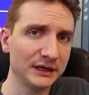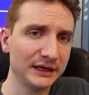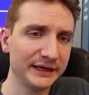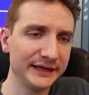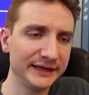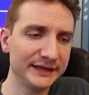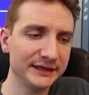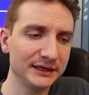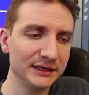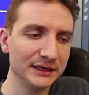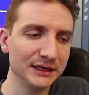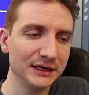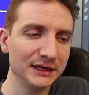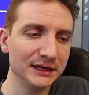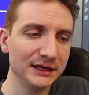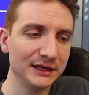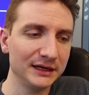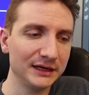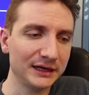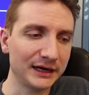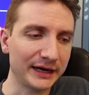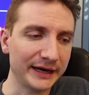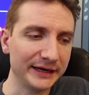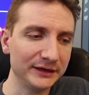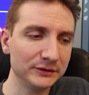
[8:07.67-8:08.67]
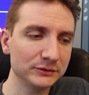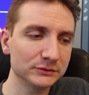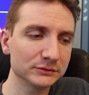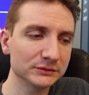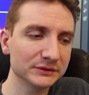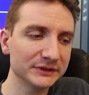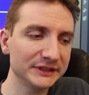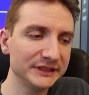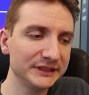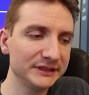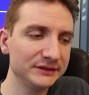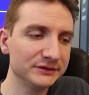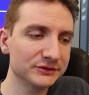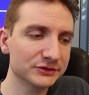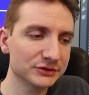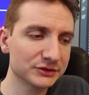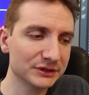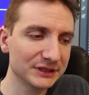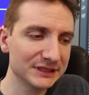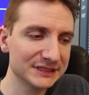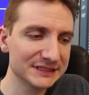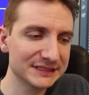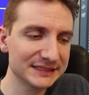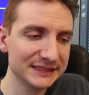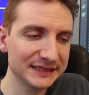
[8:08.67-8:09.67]
Like, I don't really
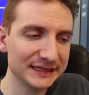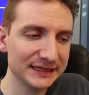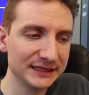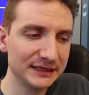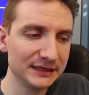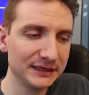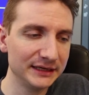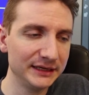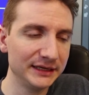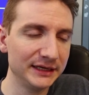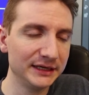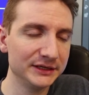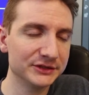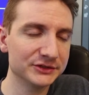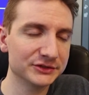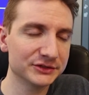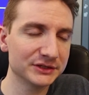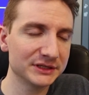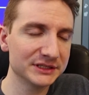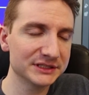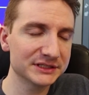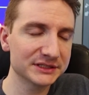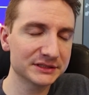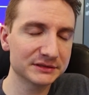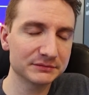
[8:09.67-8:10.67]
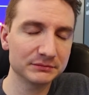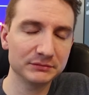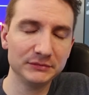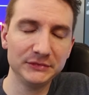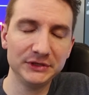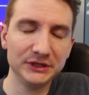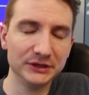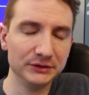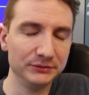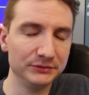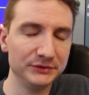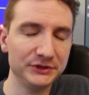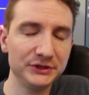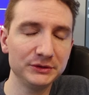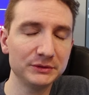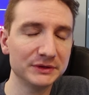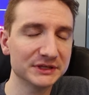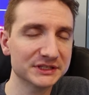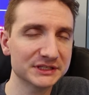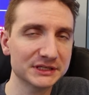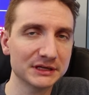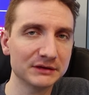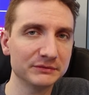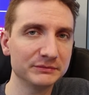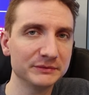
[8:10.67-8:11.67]
trust that. I, I trust, you know,
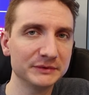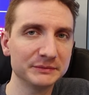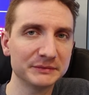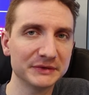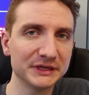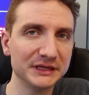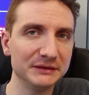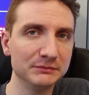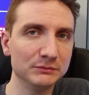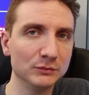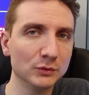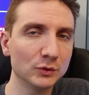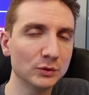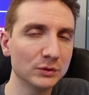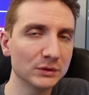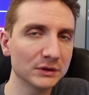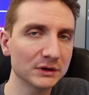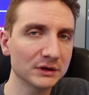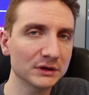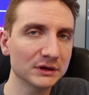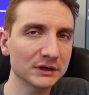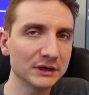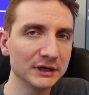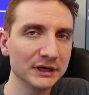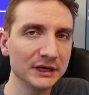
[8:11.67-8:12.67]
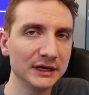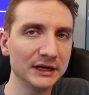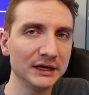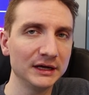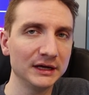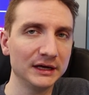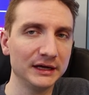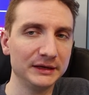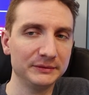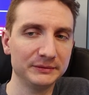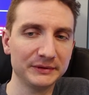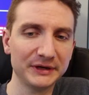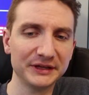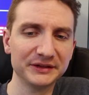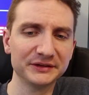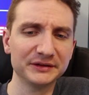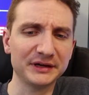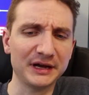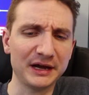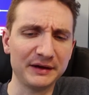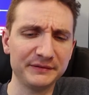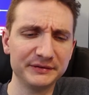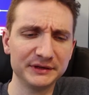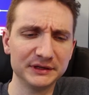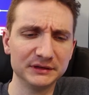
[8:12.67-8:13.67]
US government money more. I'd rather
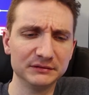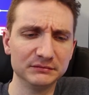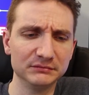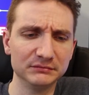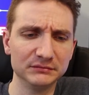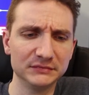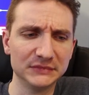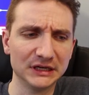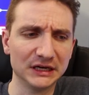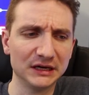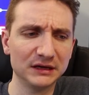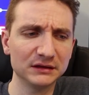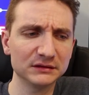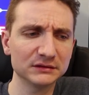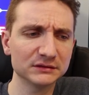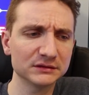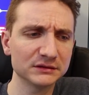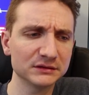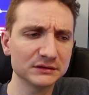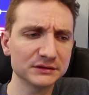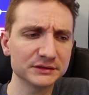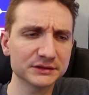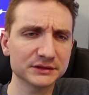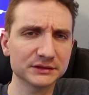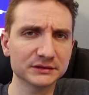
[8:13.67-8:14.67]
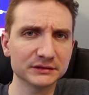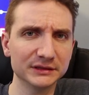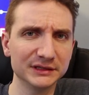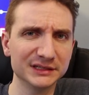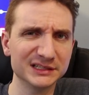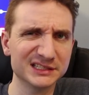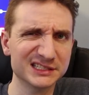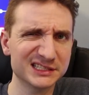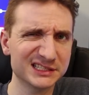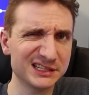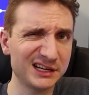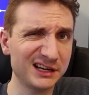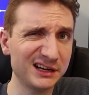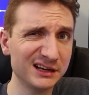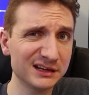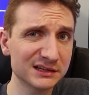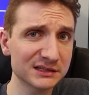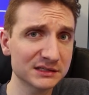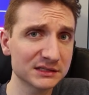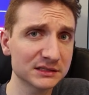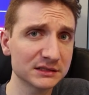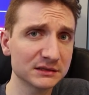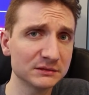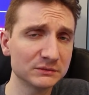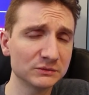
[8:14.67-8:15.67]
have it in dollars or in
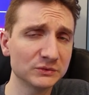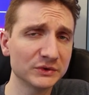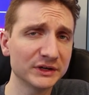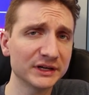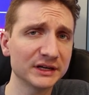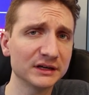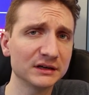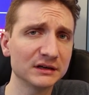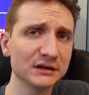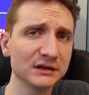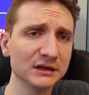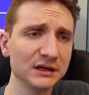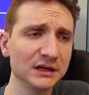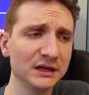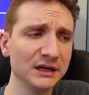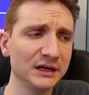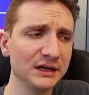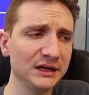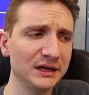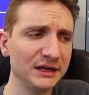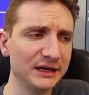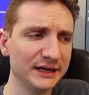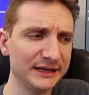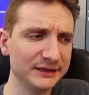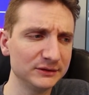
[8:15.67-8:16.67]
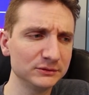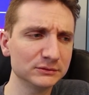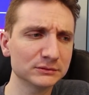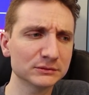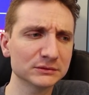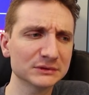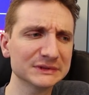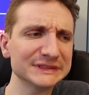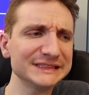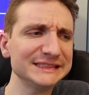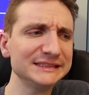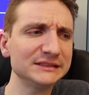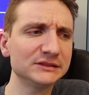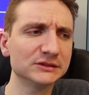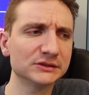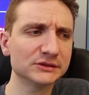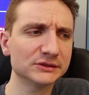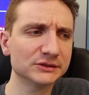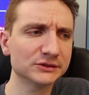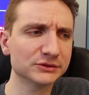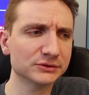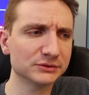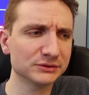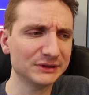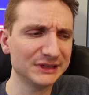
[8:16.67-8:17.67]
stocks somewhere. I don't really
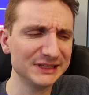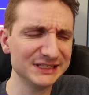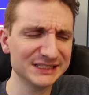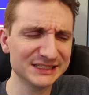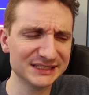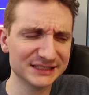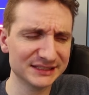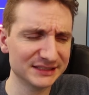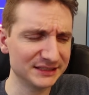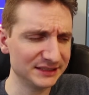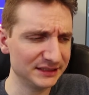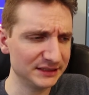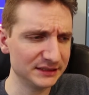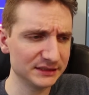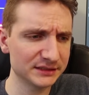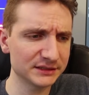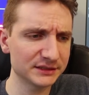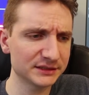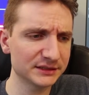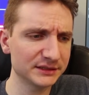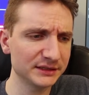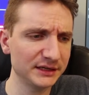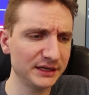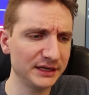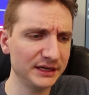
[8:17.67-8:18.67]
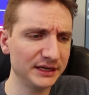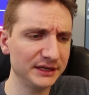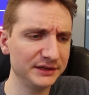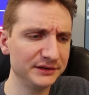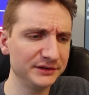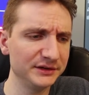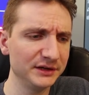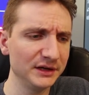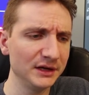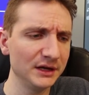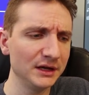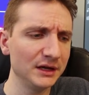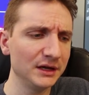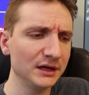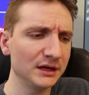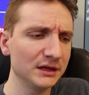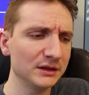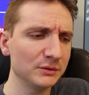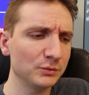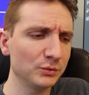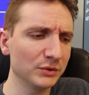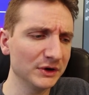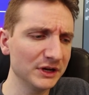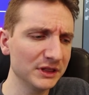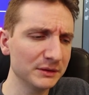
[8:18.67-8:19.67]
trust this. And
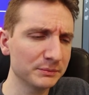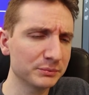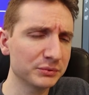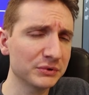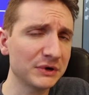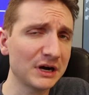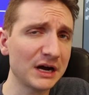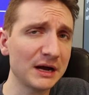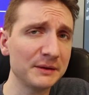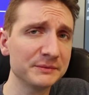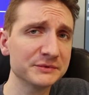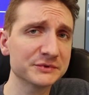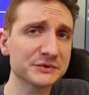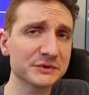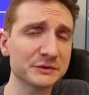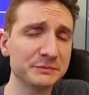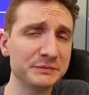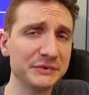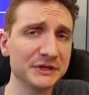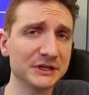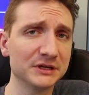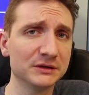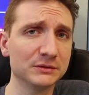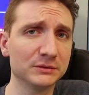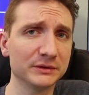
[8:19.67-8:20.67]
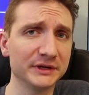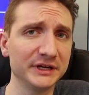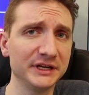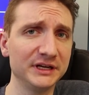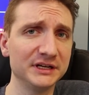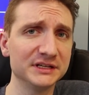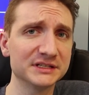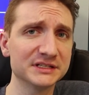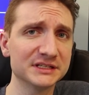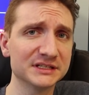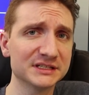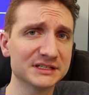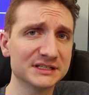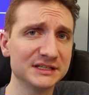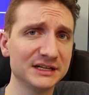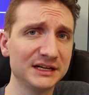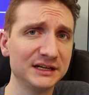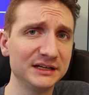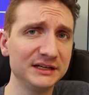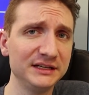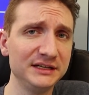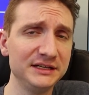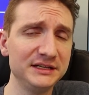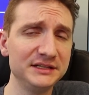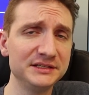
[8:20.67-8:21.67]
one of the problems with Bitcoin is it's
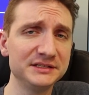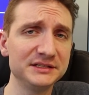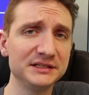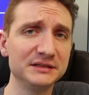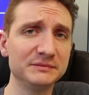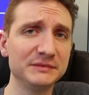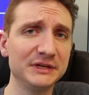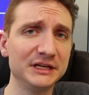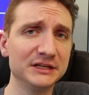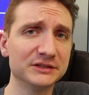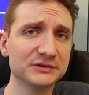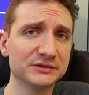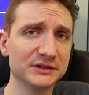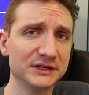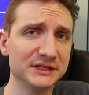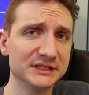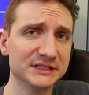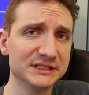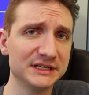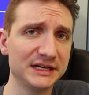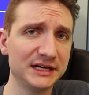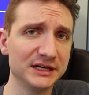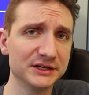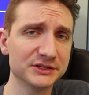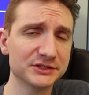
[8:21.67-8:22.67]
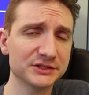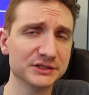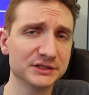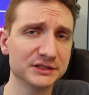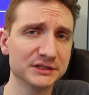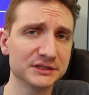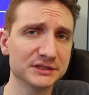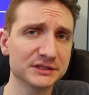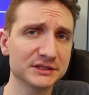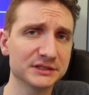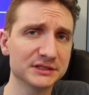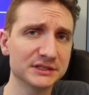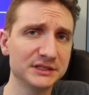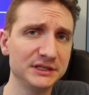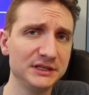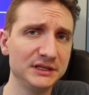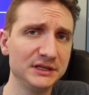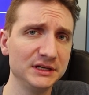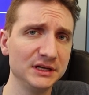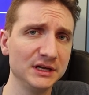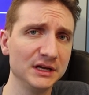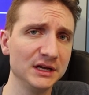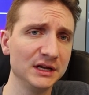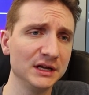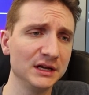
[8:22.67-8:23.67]
not easy to make transactions.
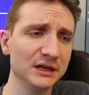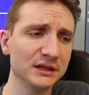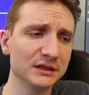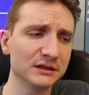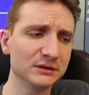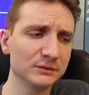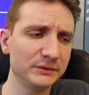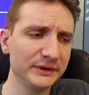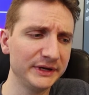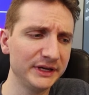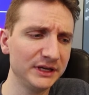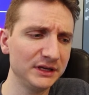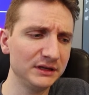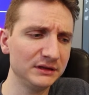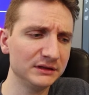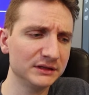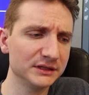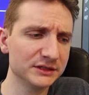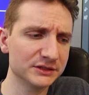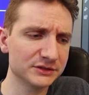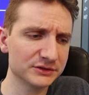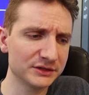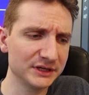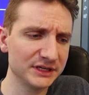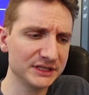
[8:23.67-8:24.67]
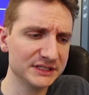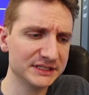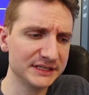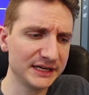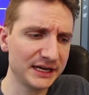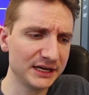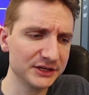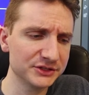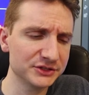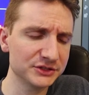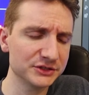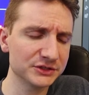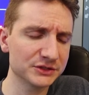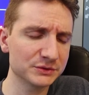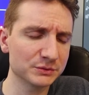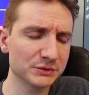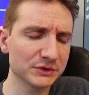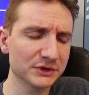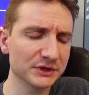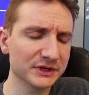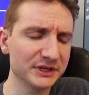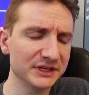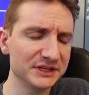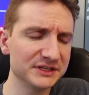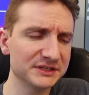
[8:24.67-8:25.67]
See, the way that transactions
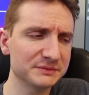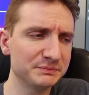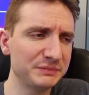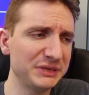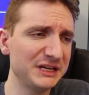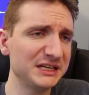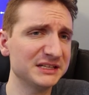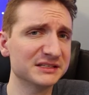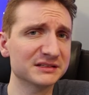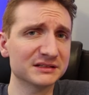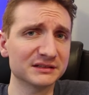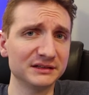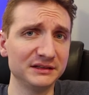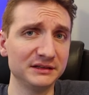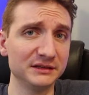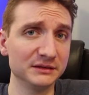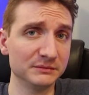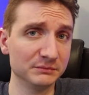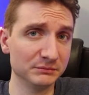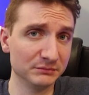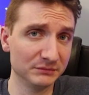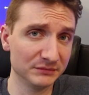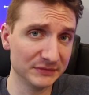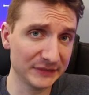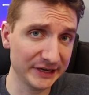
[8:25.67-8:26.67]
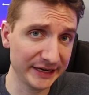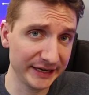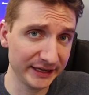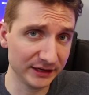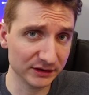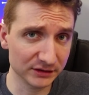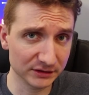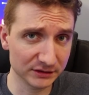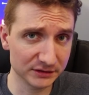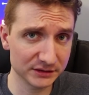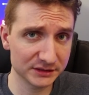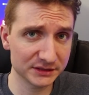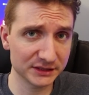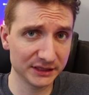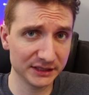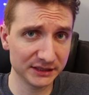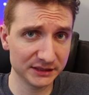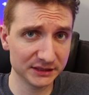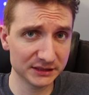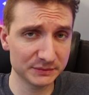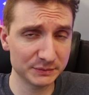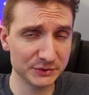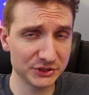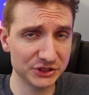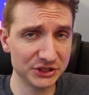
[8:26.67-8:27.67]
work is basically the miners,
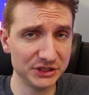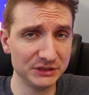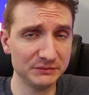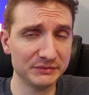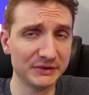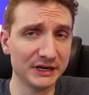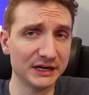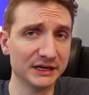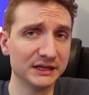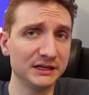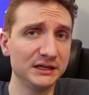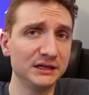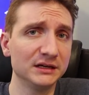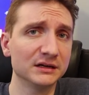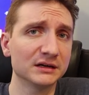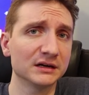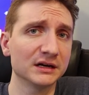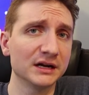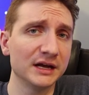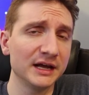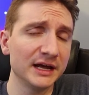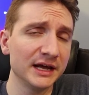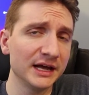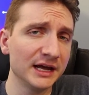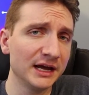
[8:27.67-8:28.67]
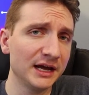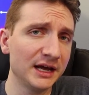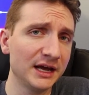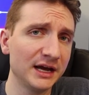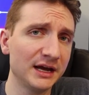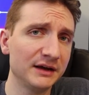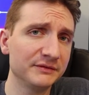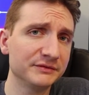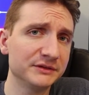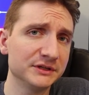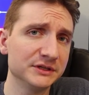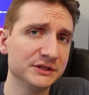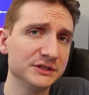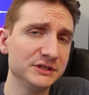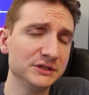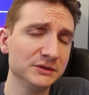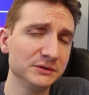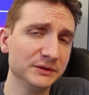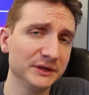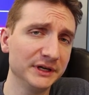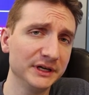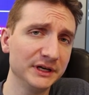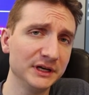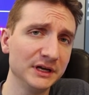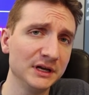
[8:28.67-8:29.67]
like this machine back here, have to
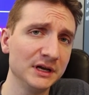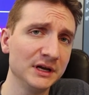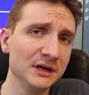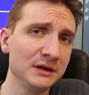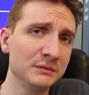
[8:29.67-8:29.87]
do it.